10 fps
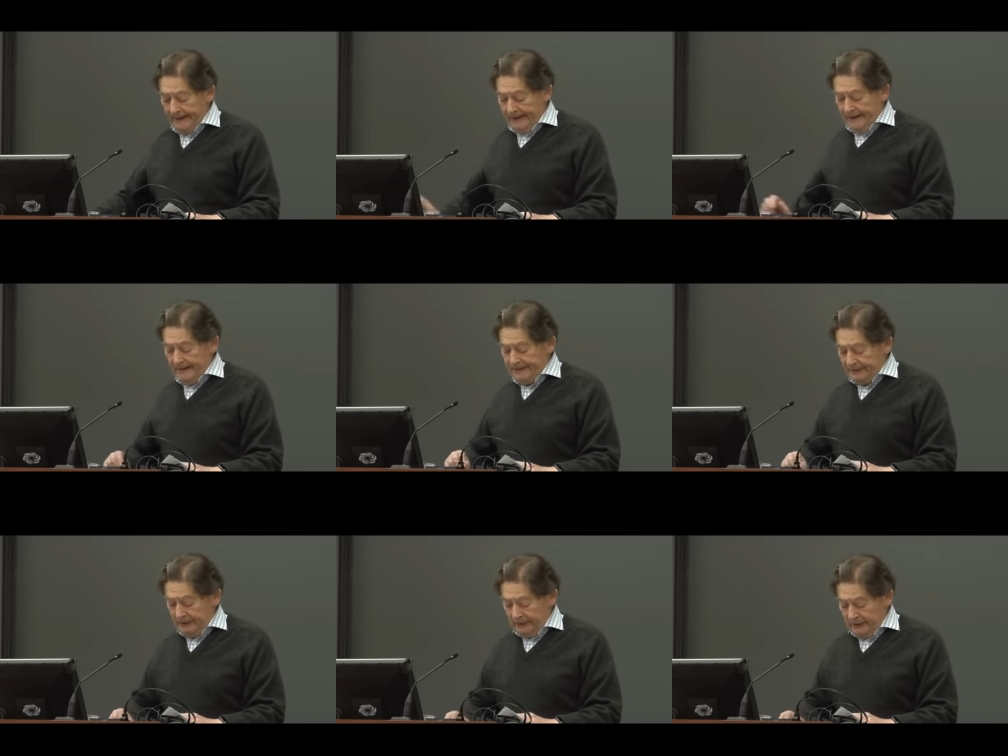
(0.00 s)
Uh, to
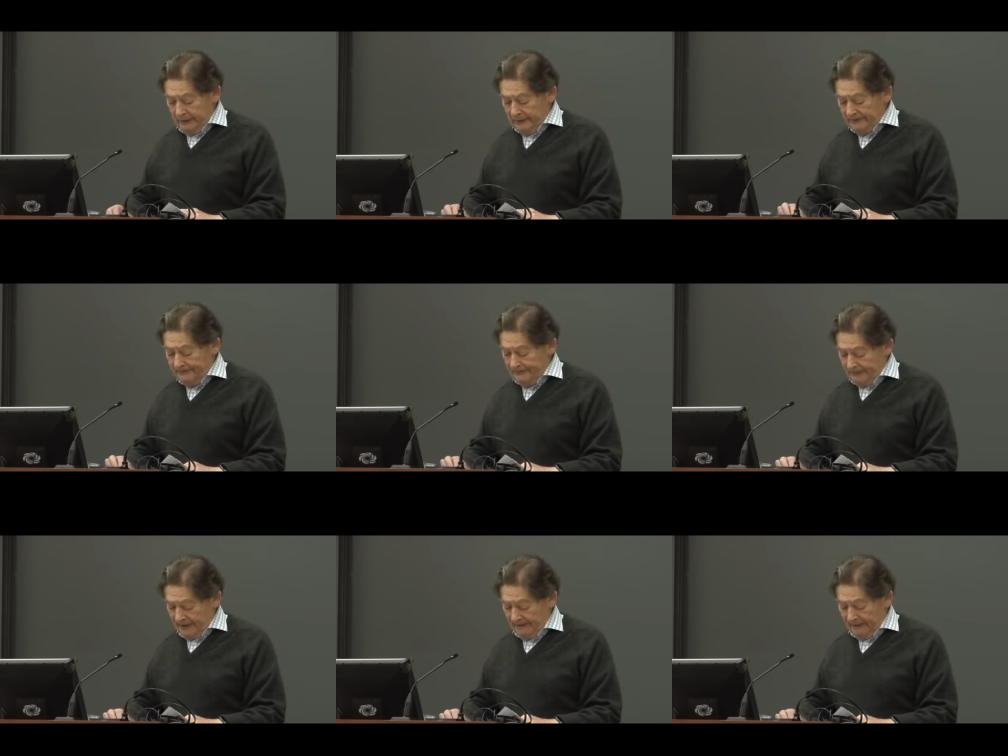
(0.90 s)
conclude
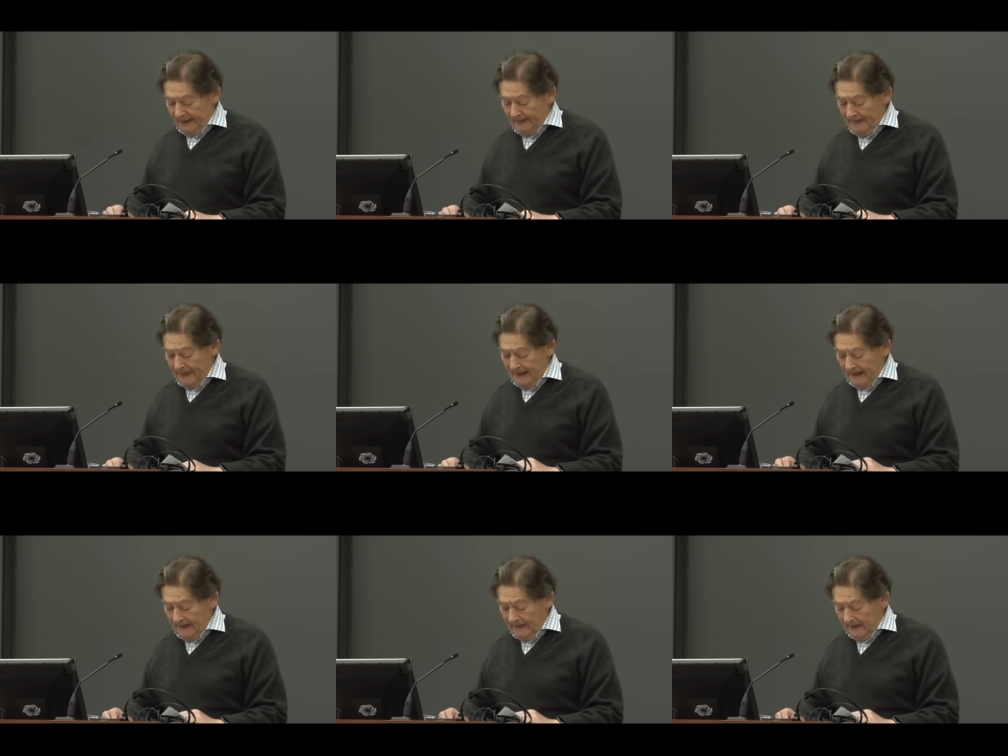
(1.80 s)
briefly,
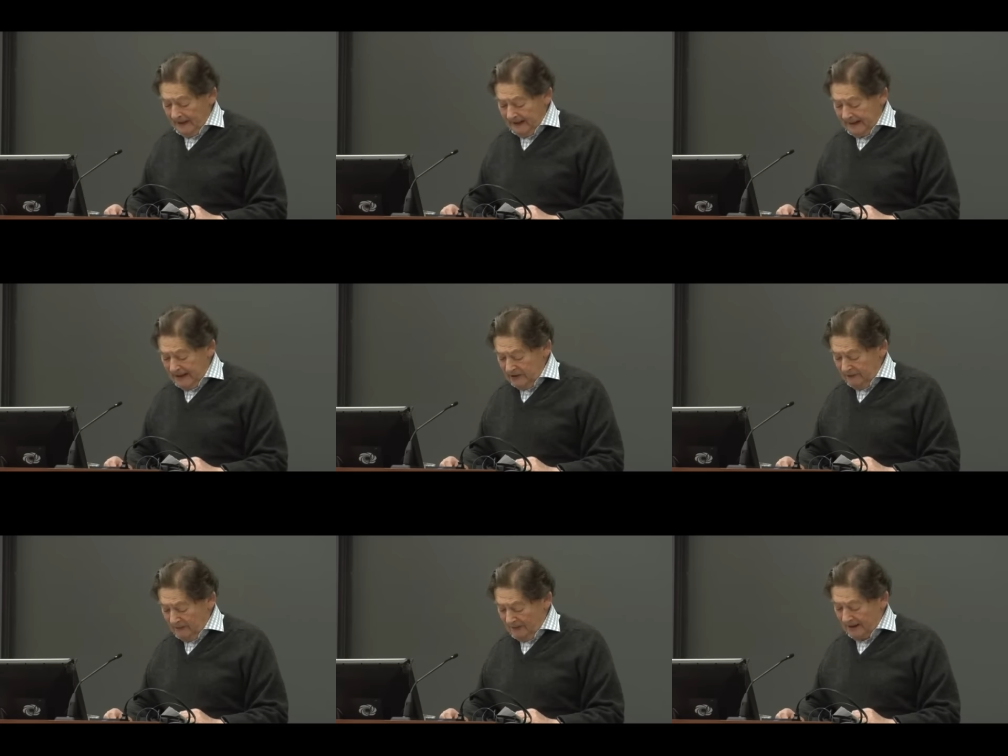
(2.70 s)
the case
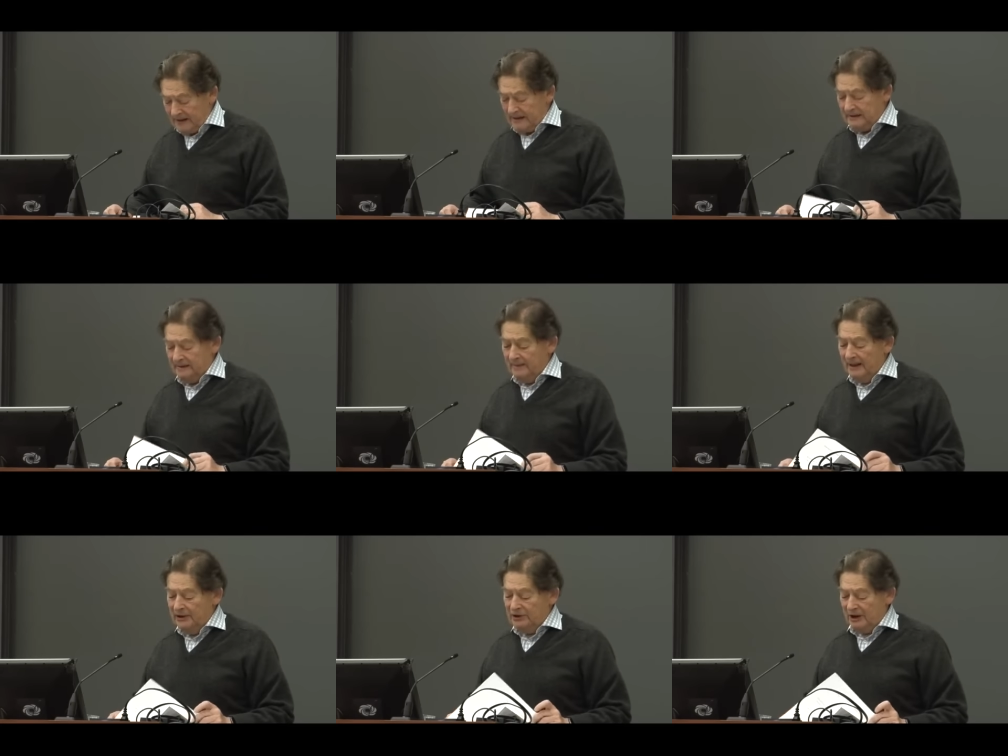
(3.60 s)
for Brexit, in
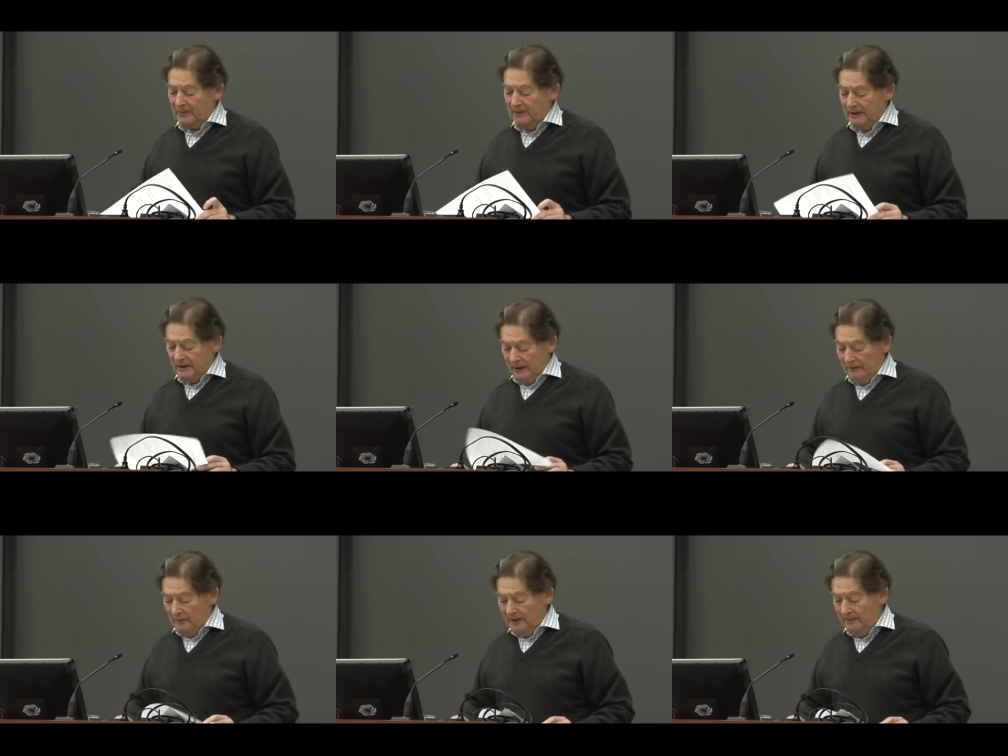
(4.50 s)
my judgment, is
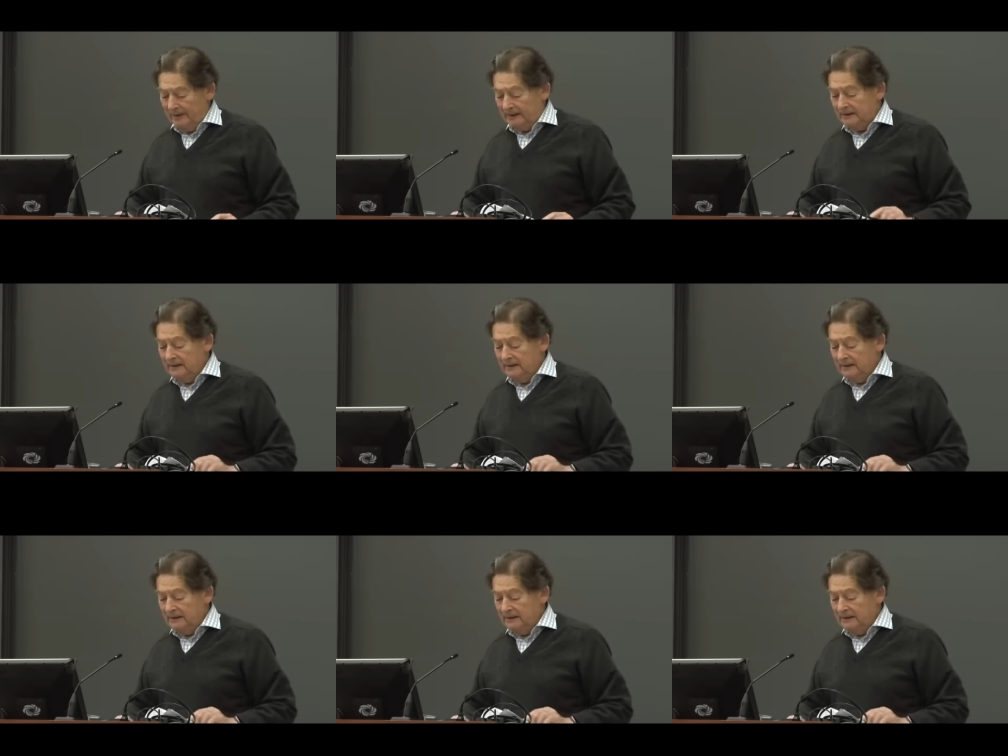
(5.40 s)
overwhelming.